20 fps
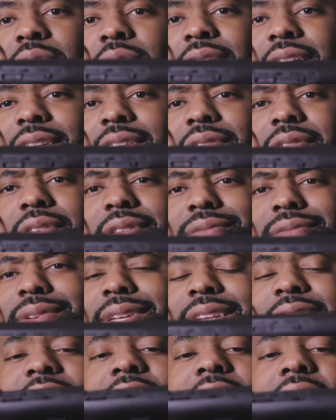Got
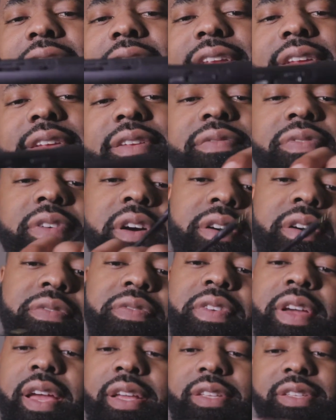the gain and
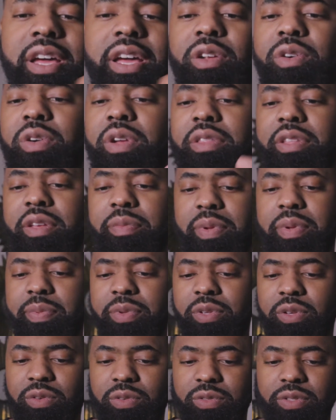effects. I don't even think
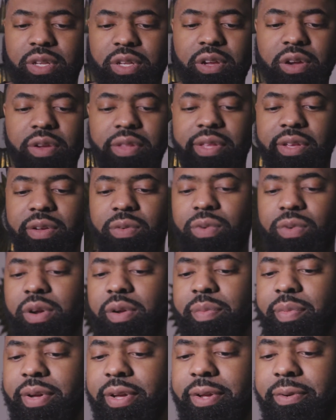people use it. I don't think it
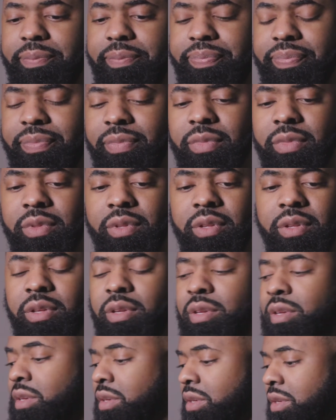works, but you
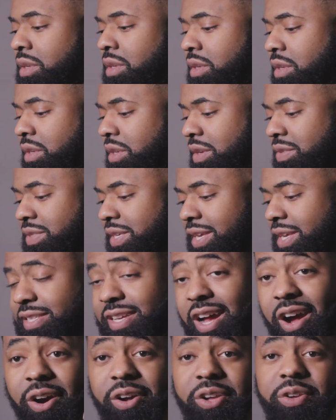know what I'm saying?
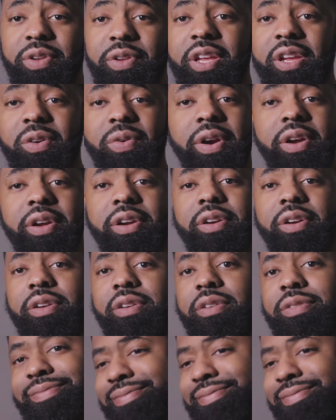It's all you need right here.